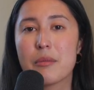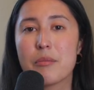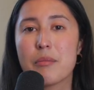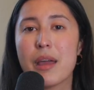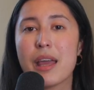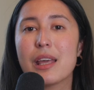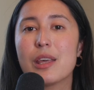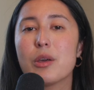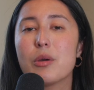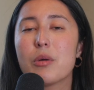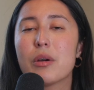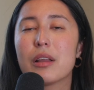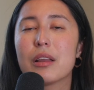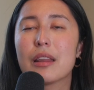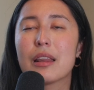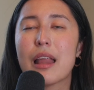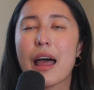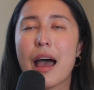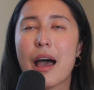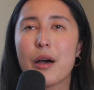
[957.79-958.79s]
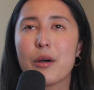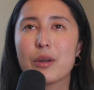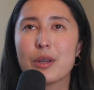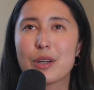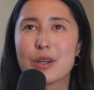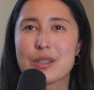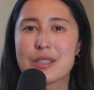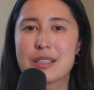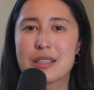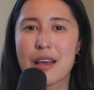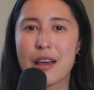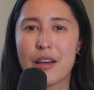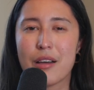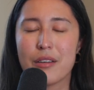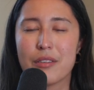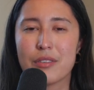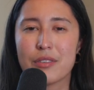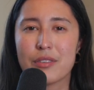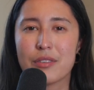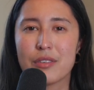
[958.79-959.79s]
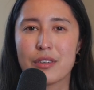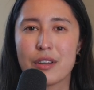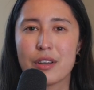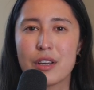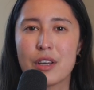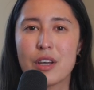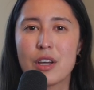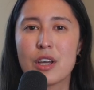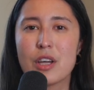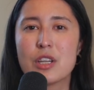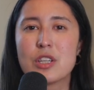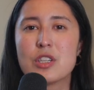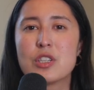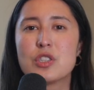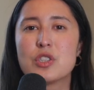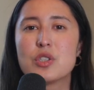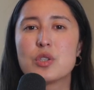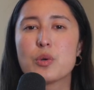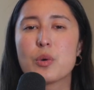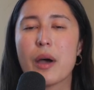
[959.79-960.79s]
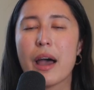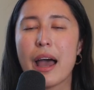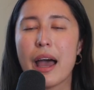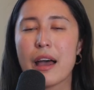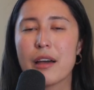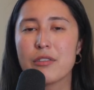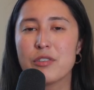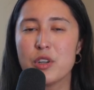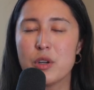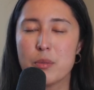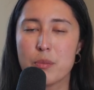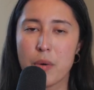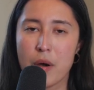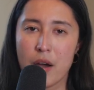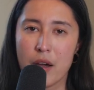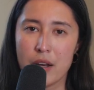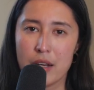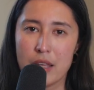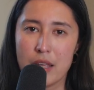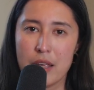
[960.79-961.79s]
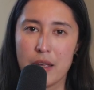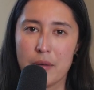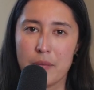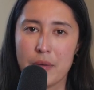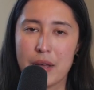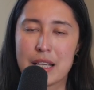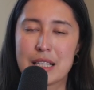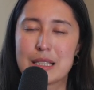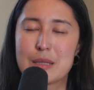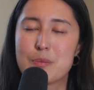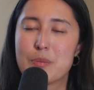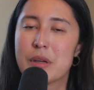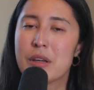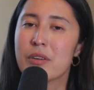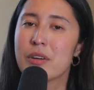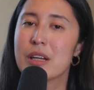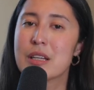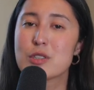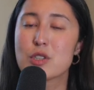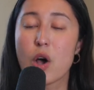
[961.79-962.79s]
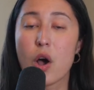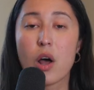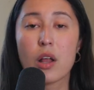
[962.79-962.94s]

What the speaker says: May you allow yourself to have your body experience